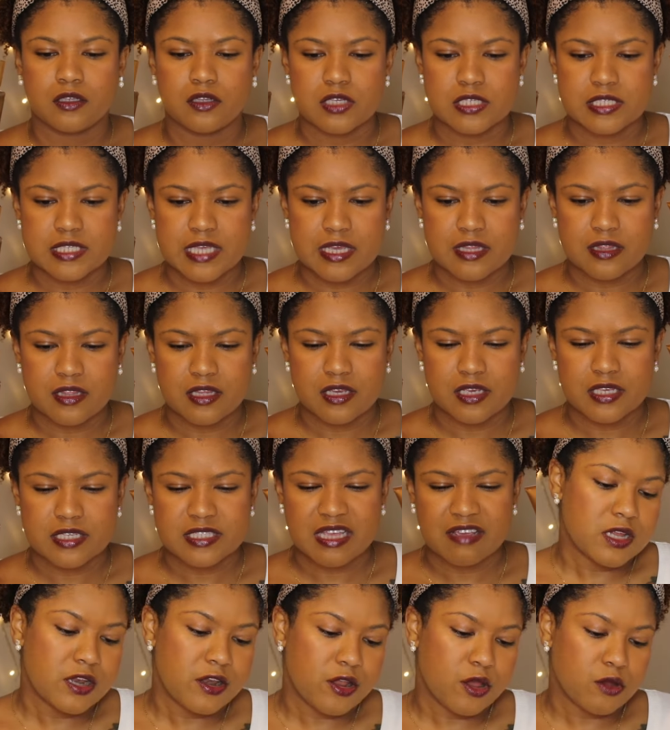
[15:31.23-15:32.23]
looks like this.
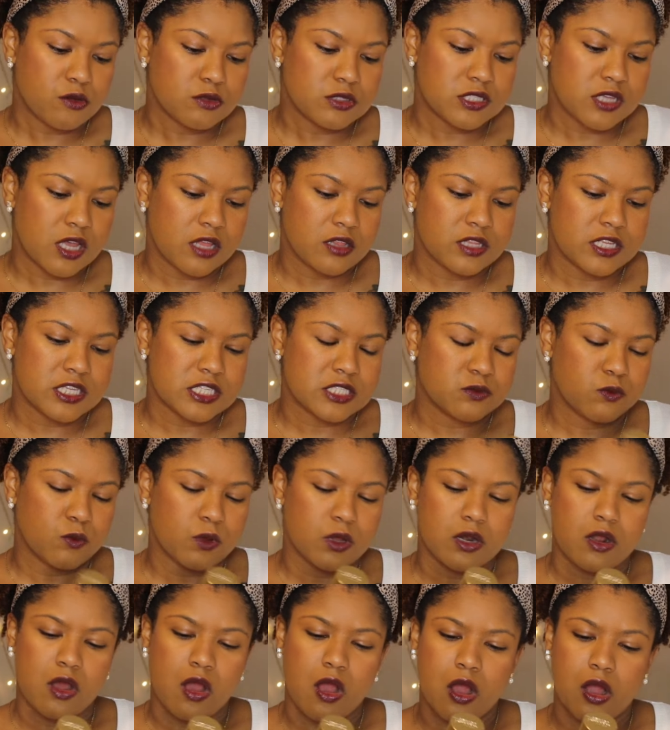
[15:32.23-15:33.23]
The notes on this
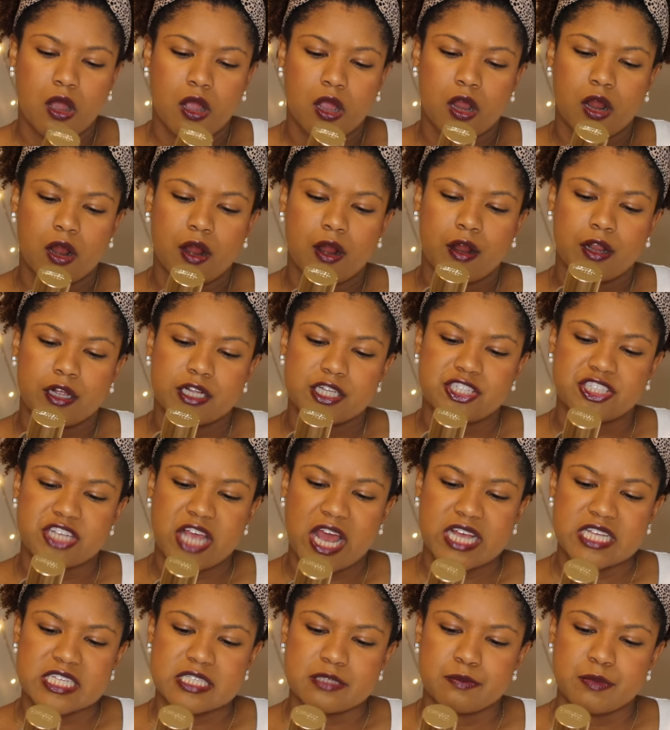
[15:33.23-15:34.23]
one are
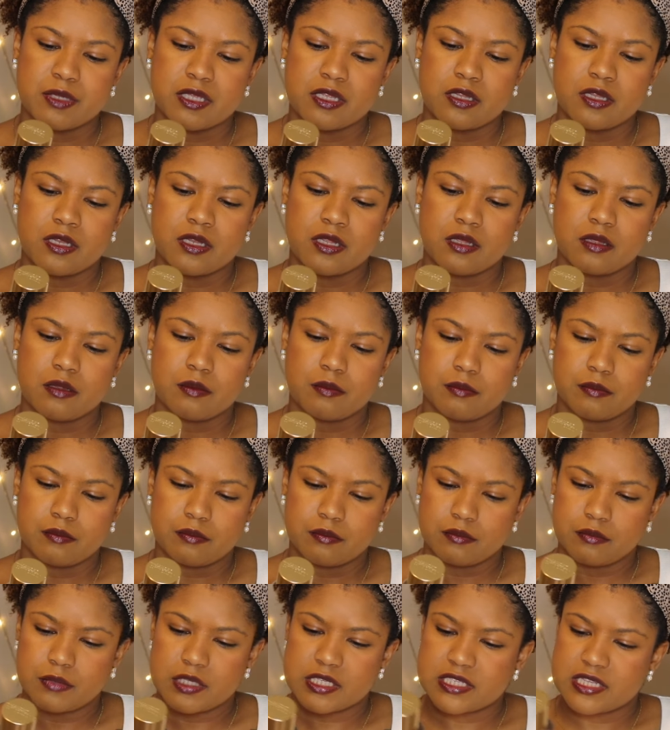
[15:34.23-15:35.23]
jasmine,
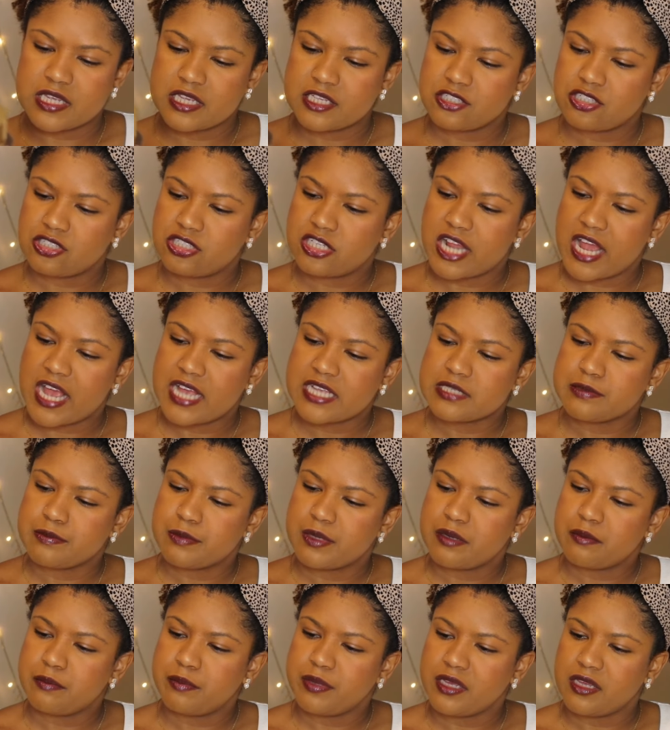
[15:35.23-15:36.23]
it says
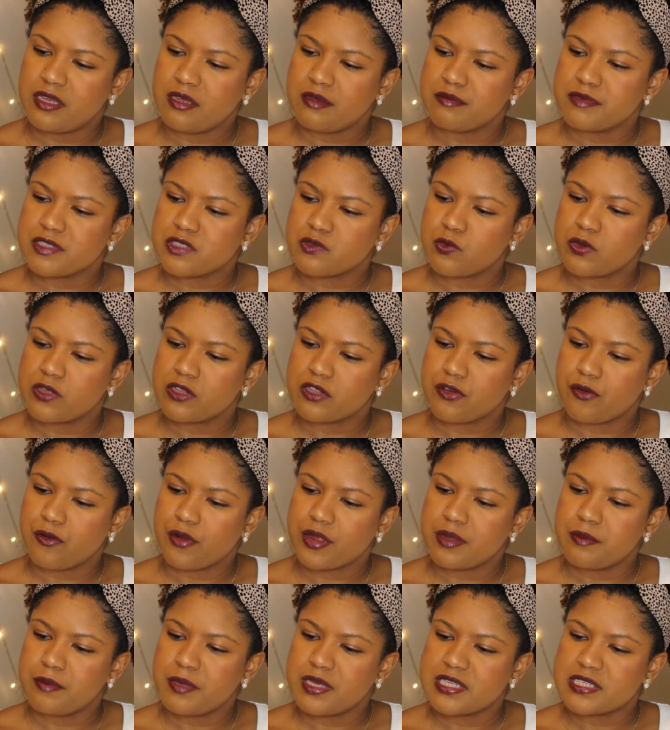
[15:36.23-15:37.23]
jasmine beans with
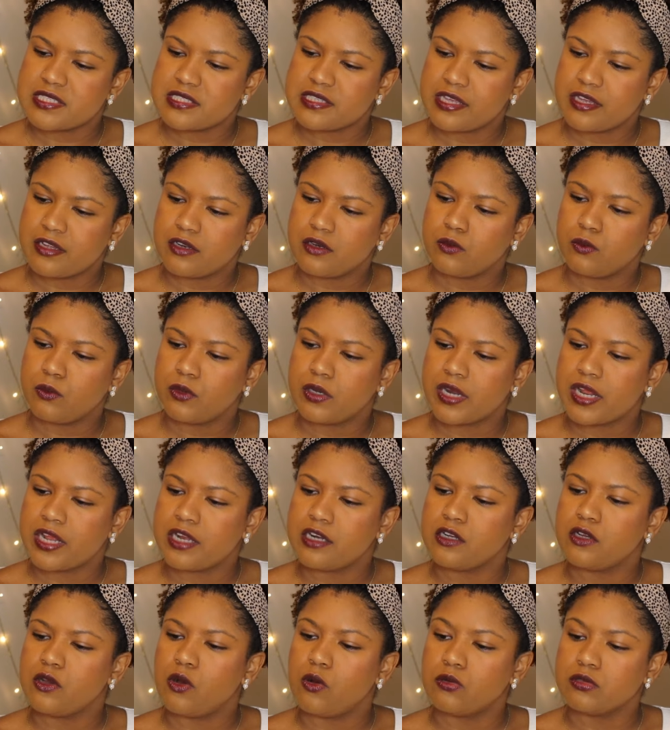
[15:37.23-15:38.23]
creamy sandalwood
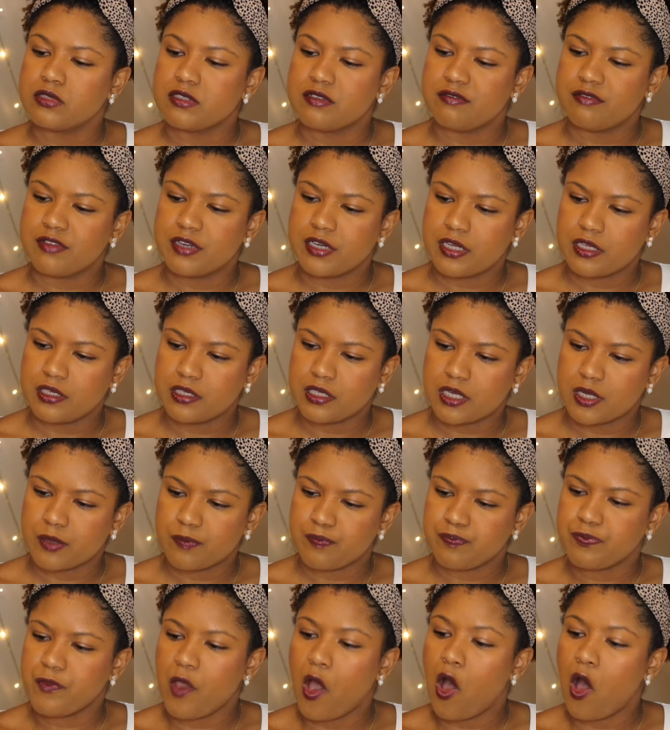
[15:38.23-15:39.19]
and golden vanilla.